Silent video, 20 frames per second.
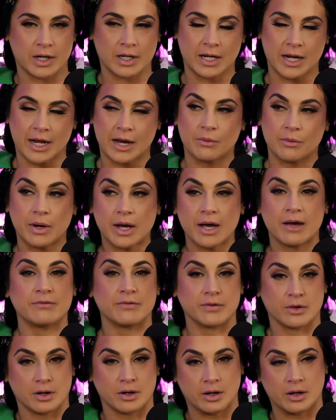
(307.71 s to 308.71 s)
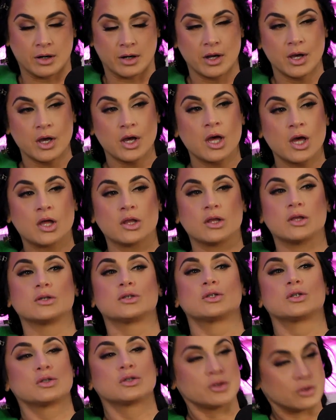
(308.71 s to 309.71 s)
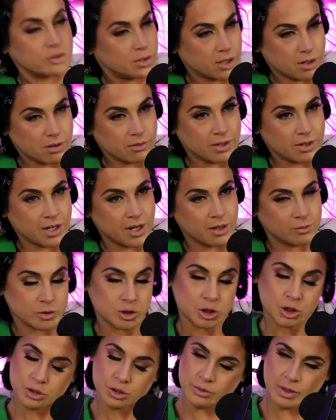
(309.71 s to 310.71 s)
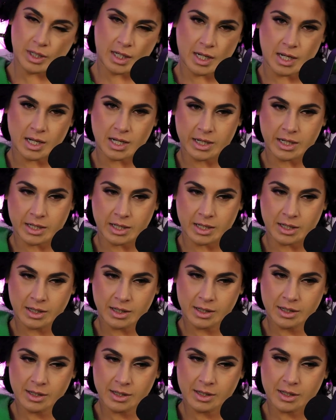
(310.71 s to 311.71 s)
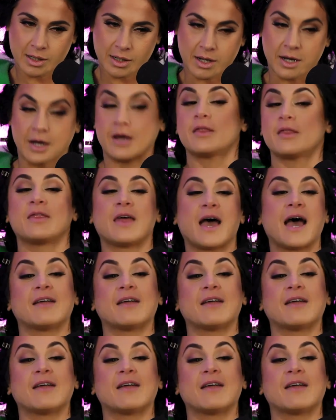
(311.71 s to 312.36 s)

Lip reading: However, the studio that I was shooting in, that